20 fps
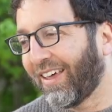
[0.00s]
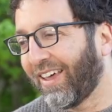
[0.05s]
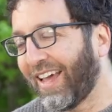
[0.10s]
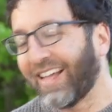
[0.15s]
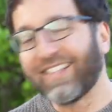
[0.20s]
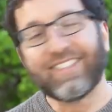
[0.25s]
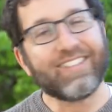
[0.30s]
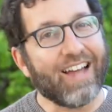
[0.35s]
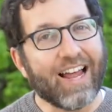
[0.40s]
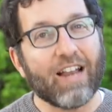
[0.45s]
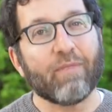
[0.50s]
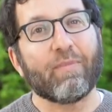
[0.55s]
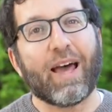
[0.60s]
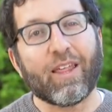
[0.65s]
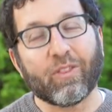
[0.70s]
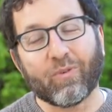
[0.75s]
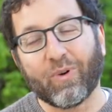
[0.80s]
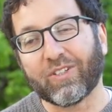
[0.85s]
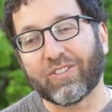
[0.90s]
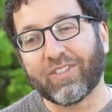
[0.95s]
It's not a
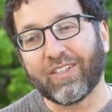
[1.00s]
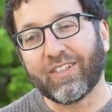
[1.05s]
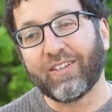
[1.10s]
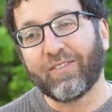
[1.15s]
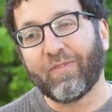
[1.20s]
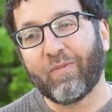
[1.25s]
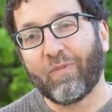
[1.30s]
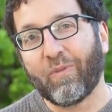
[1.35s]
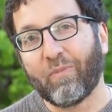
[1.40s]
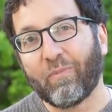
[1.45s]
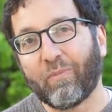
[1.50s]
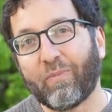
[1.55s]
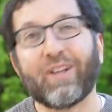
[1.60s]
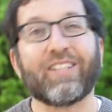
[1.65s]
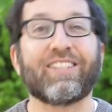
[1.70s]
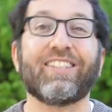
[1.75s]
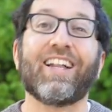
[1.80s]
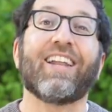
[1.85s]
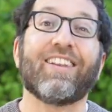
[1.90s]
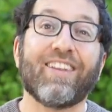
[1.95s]
math question. But
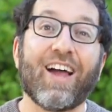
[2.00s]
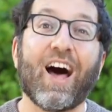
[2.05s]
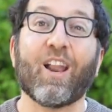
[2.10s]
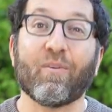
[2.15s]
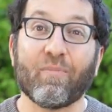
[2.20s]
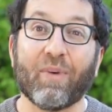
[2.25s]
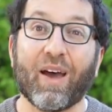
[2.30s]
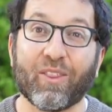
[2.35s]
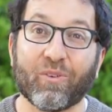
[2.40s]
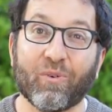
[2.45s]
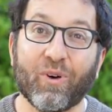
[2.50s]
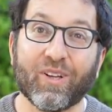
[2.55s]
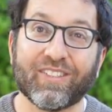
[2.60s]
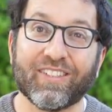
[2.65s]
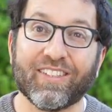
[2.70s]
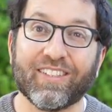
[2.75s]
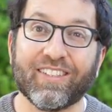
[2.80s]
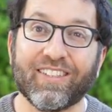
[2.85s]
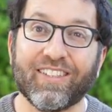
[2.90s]
it's not a math question.